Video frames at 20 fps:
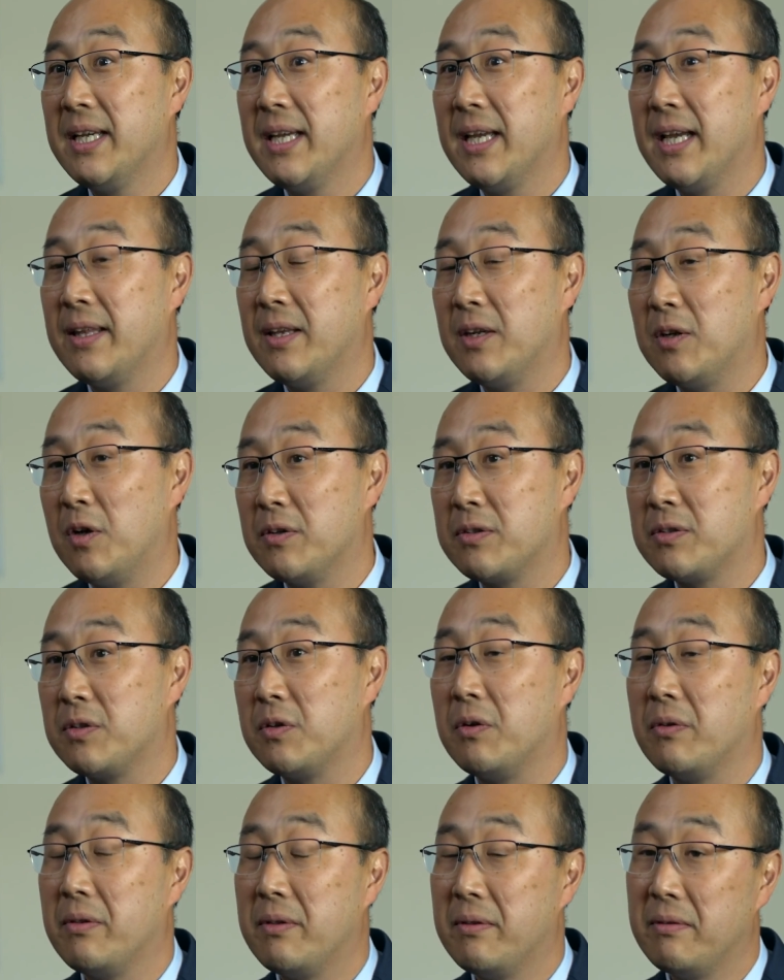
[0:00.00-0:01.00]
and then
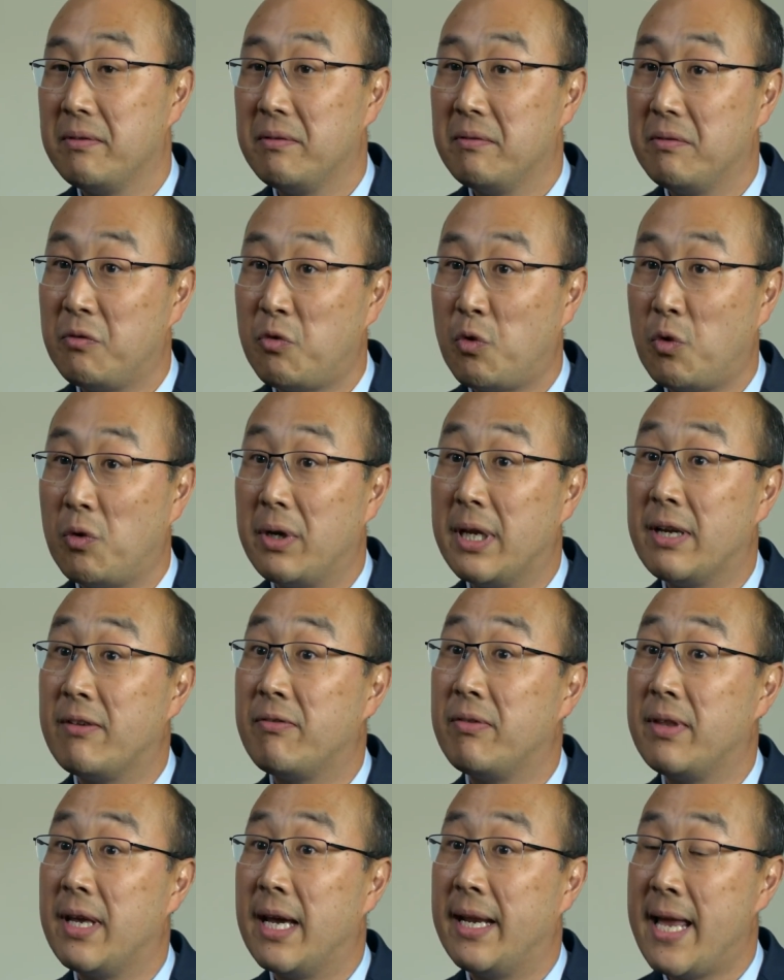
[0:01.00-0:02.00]
also, for
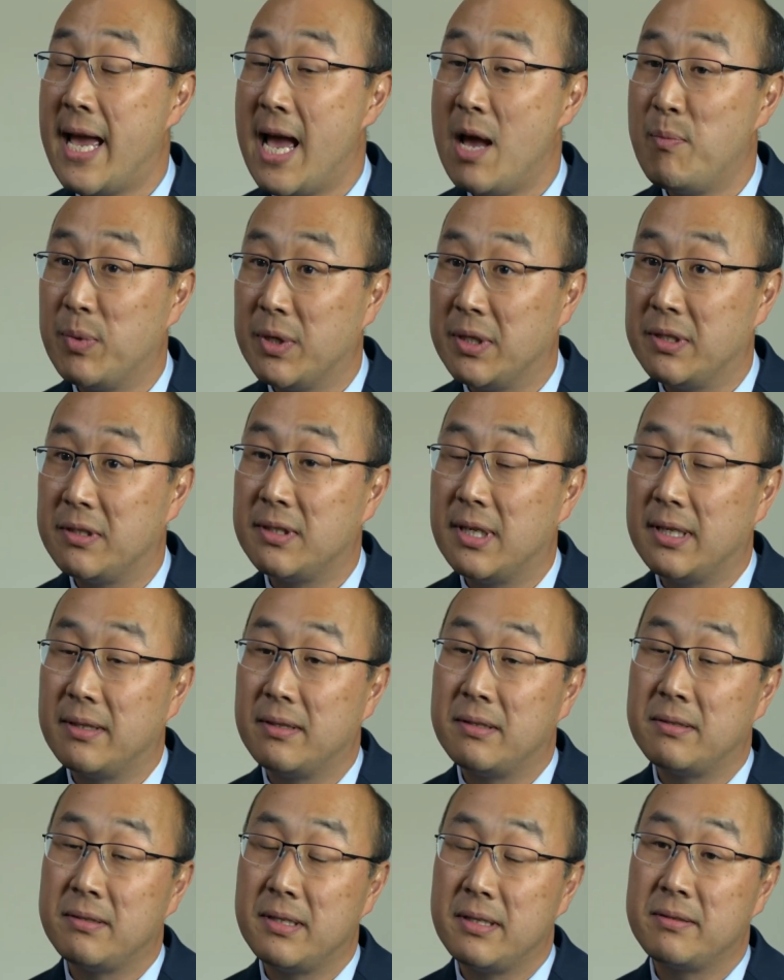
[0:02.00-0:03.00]
if that happens, that
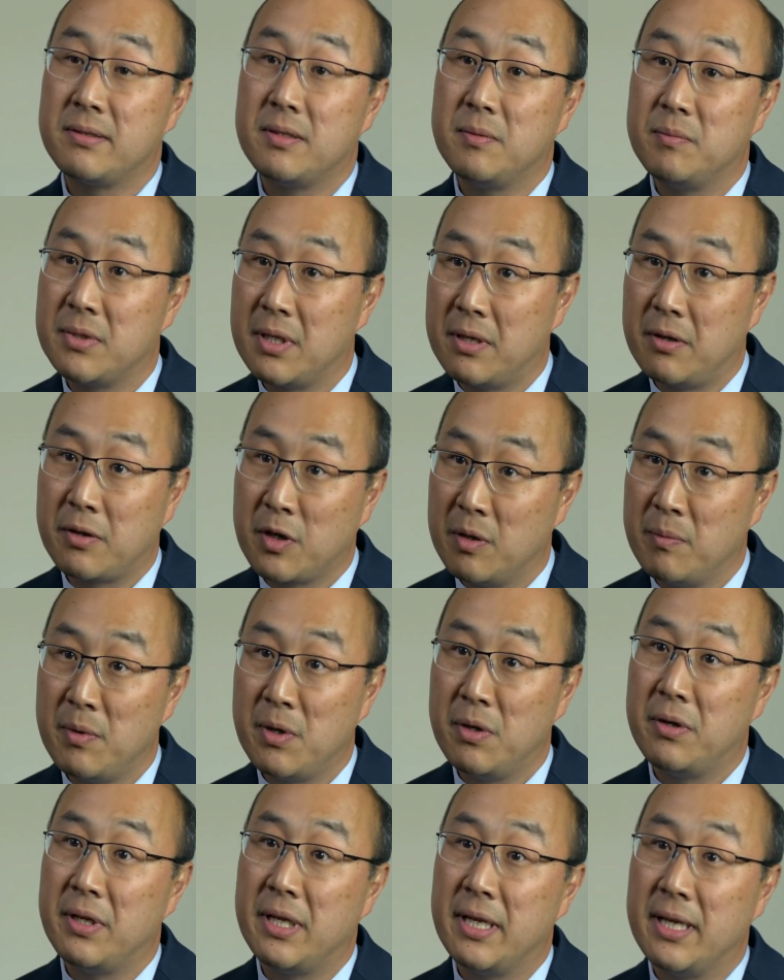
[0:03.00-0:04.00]
the systems in our
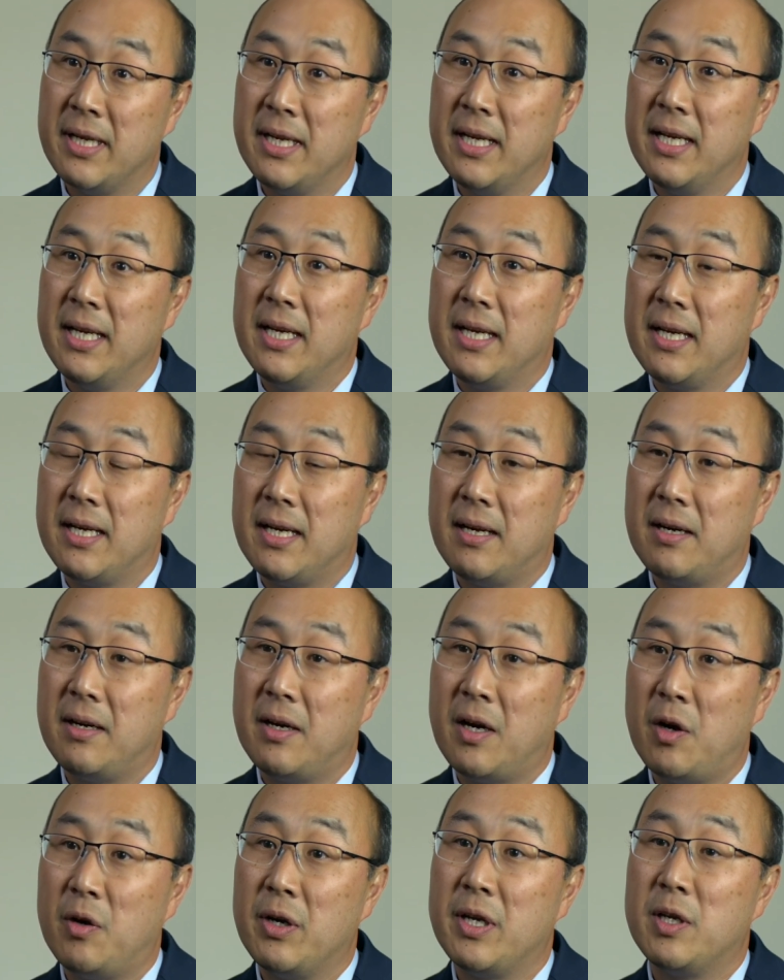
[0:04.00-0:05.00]
community
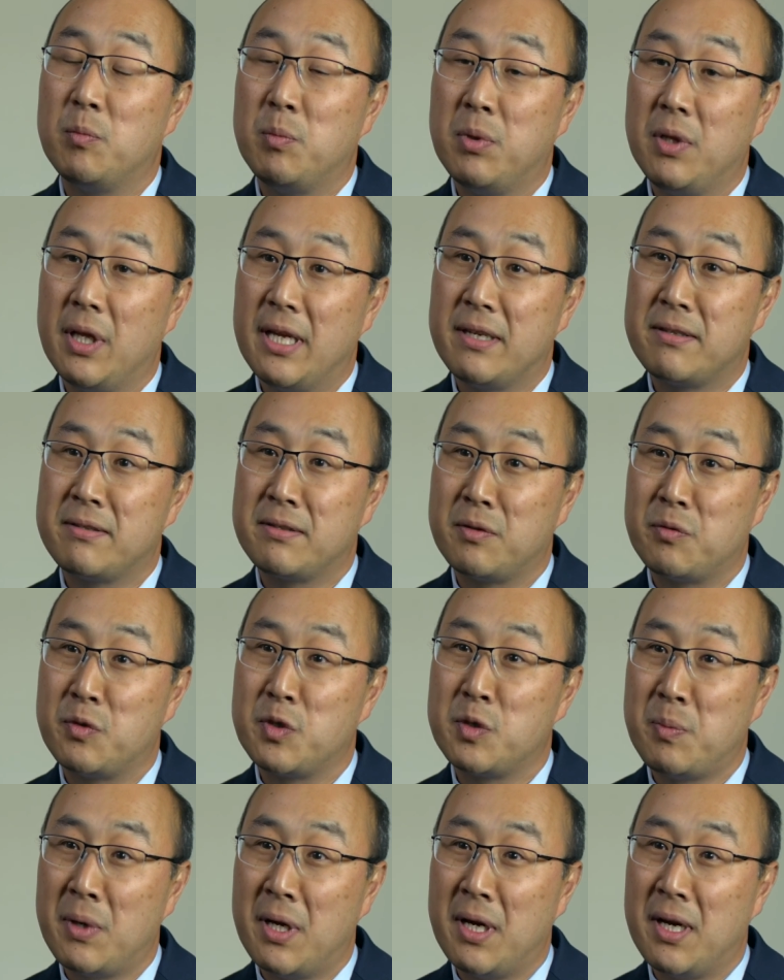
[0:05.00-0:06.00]
are in a place to
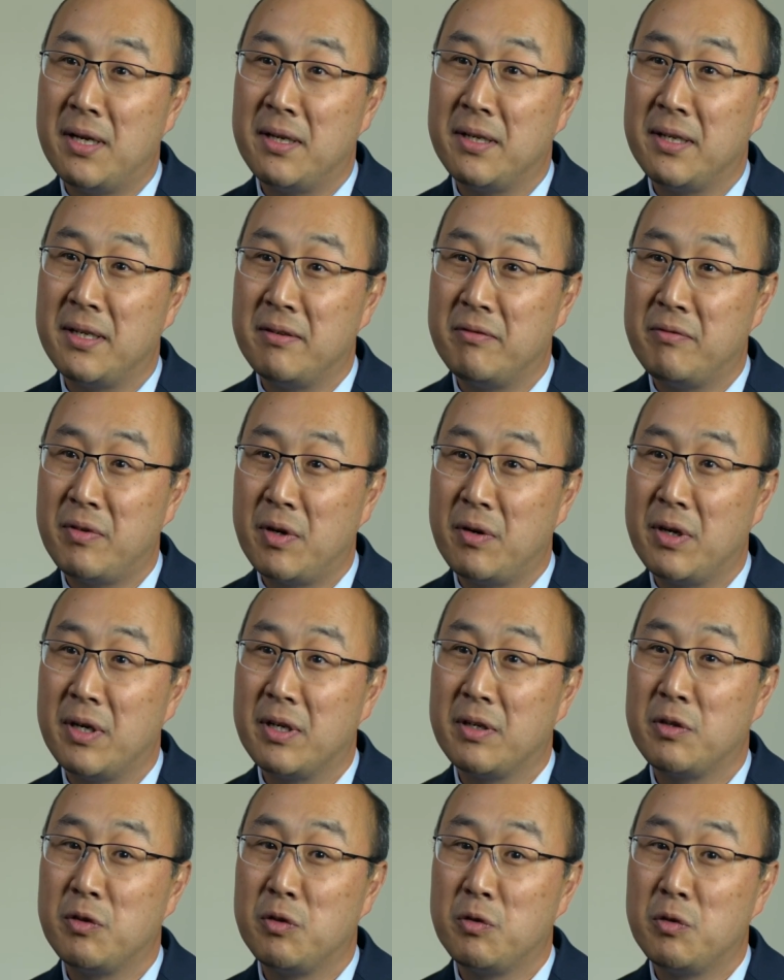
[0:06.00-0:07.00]
respond in a
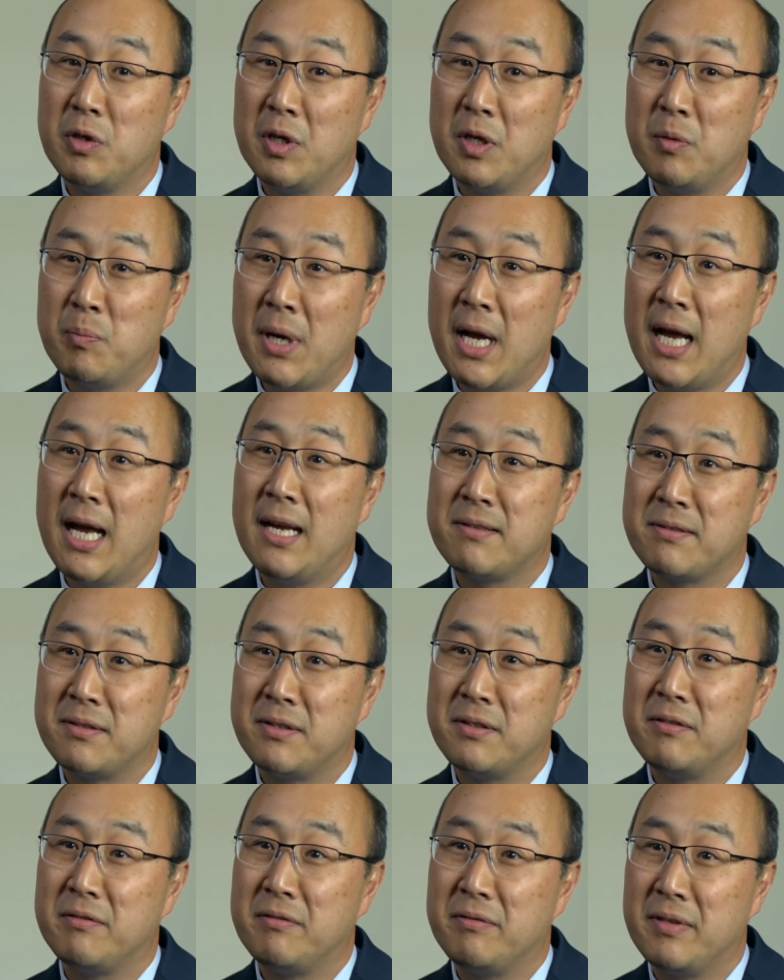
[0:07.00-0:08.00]
very
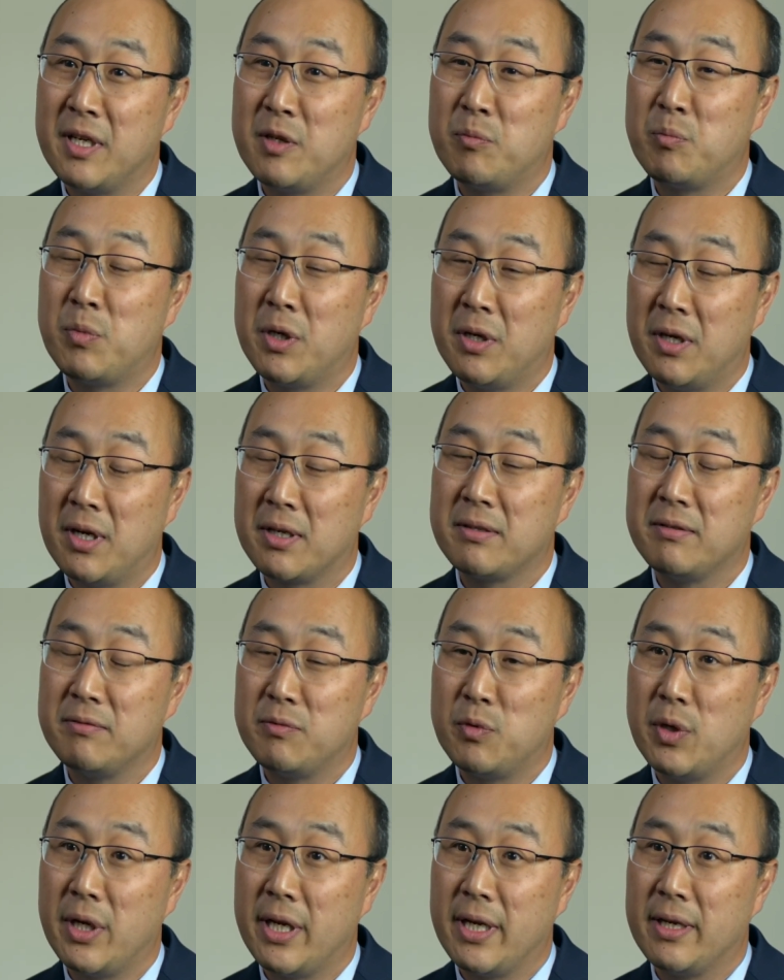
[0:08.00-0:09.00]
positive and productive
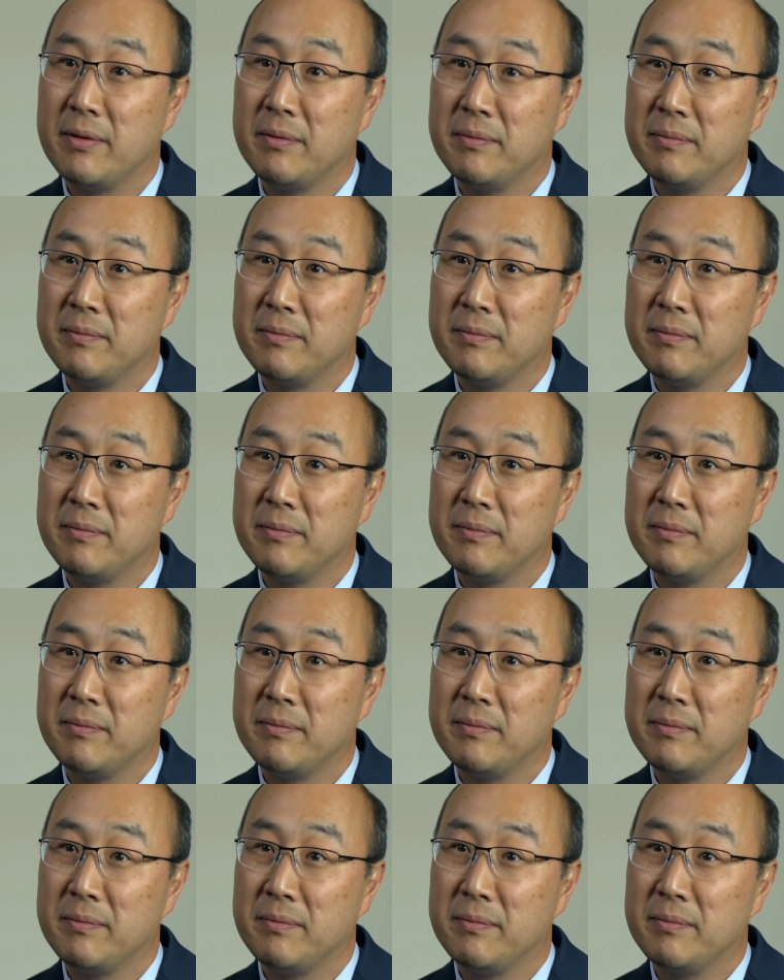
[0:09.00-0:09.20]
way.